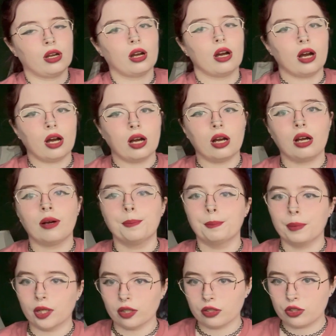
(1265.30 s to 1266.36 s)
a
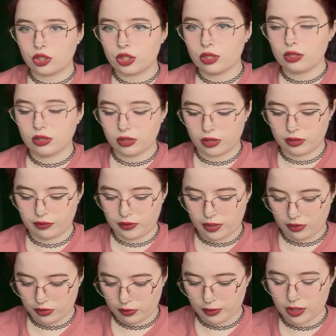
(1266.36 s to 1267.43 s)
bunch of
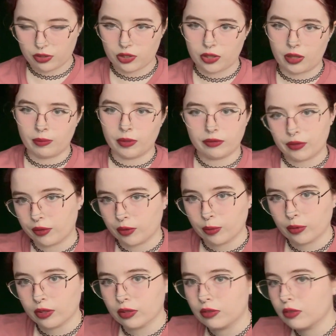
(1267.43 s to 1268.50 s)
these, but I just kept my favorite
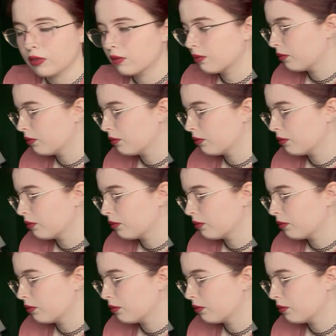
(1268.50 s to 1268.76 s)
ones.